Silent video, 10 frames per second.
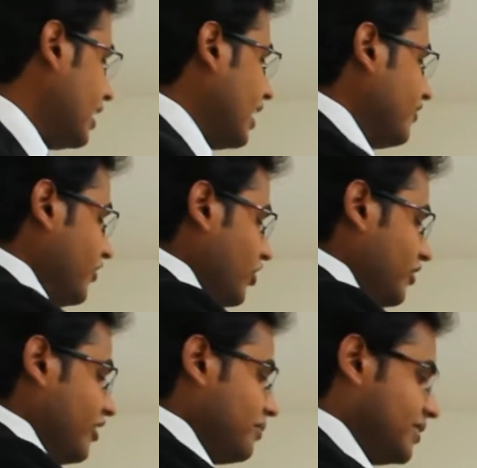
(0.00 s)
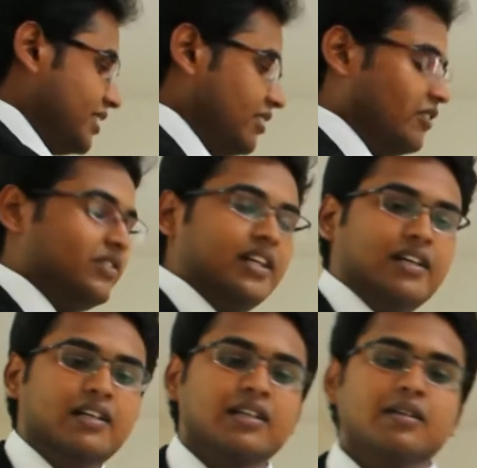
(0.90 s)
and 45% of
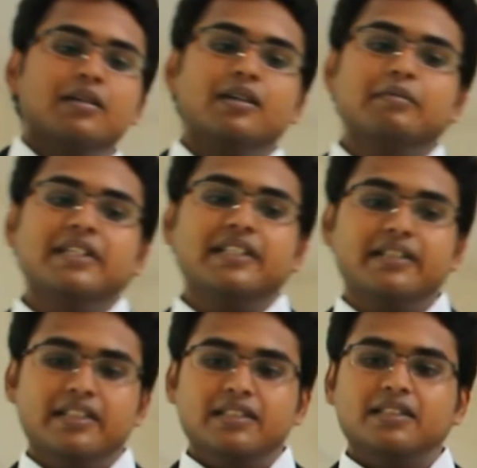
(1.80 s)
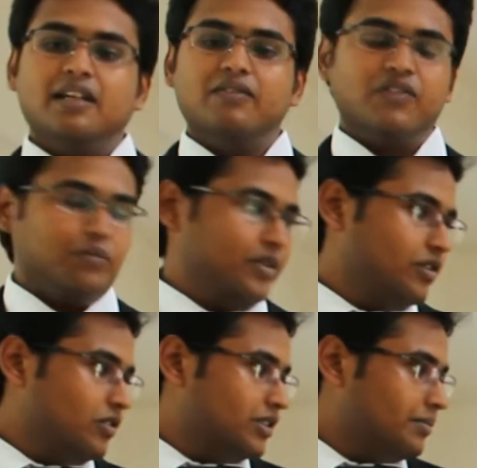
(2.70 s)
their materials come from their
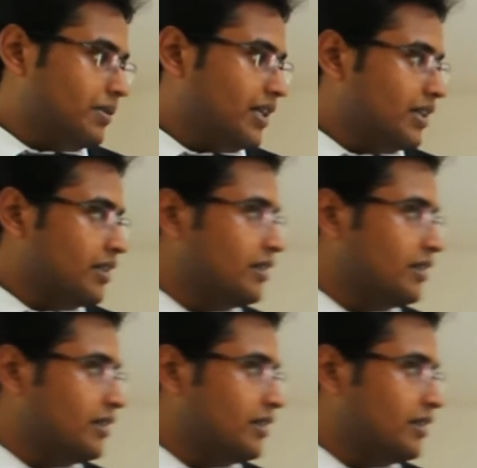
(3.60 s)
own supplier.